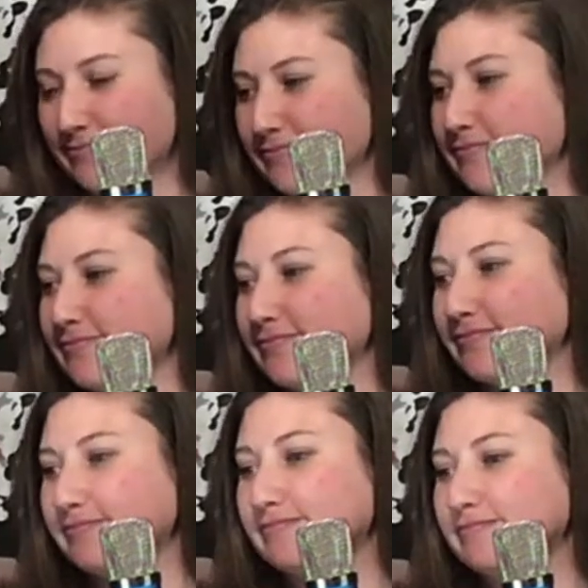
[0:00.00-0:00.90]

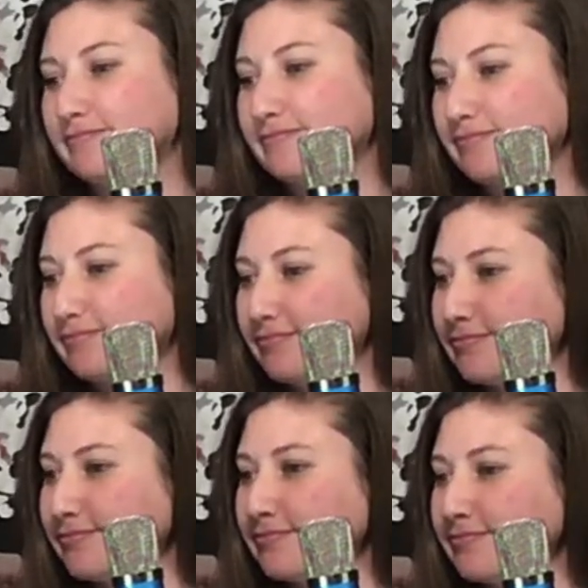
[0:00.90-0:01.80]

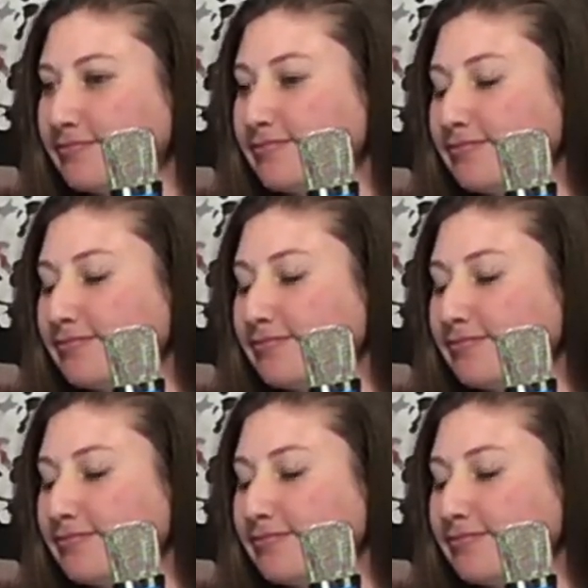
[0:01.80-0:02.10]
No words are spoken by the person on screen.